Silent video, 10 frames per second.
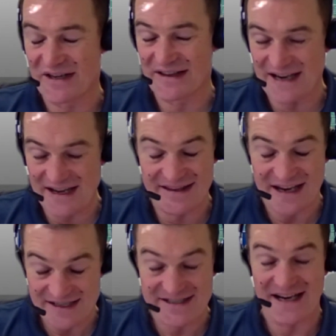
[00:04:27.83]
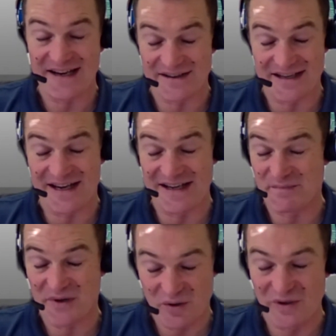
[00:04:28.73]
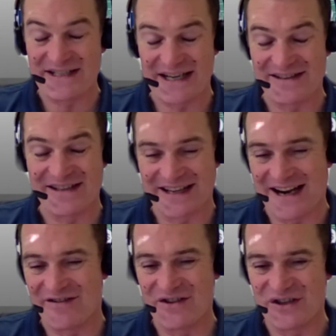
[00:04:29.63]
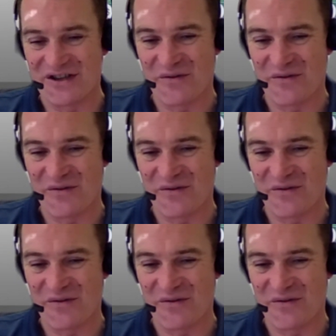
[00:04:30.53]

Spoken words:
that is purely down to the garage.